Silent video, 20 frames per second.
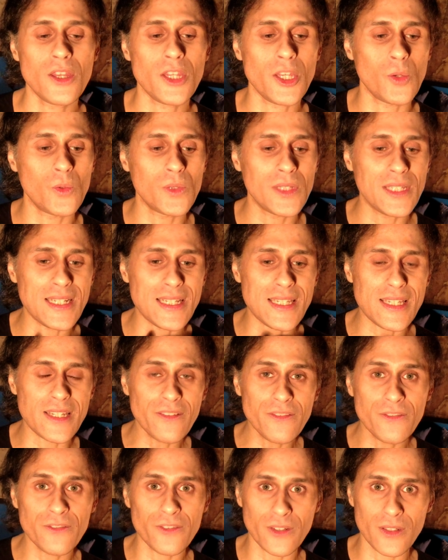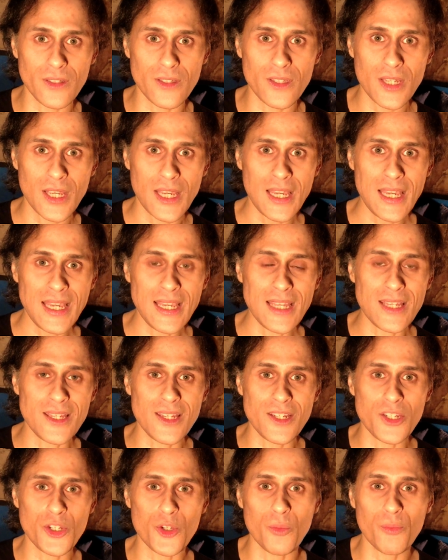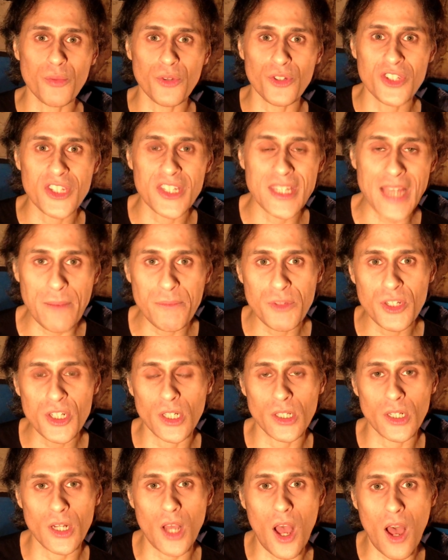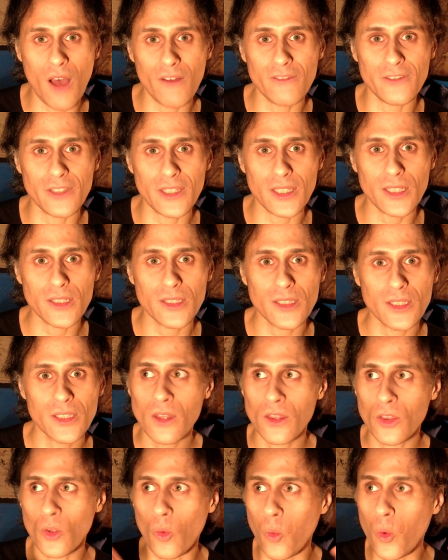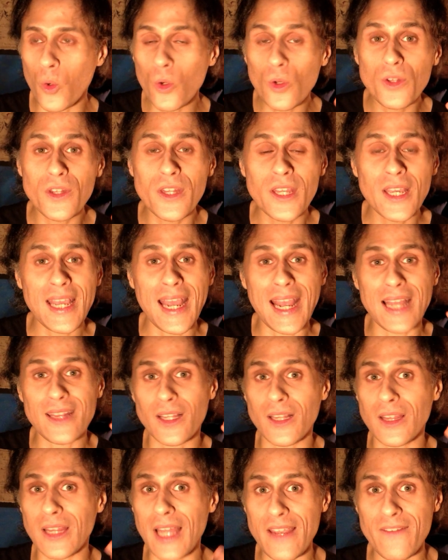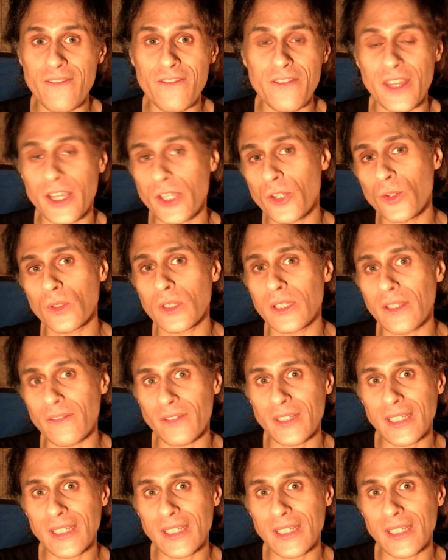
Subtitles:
only difference is in your perception of it. The world and the life that you're living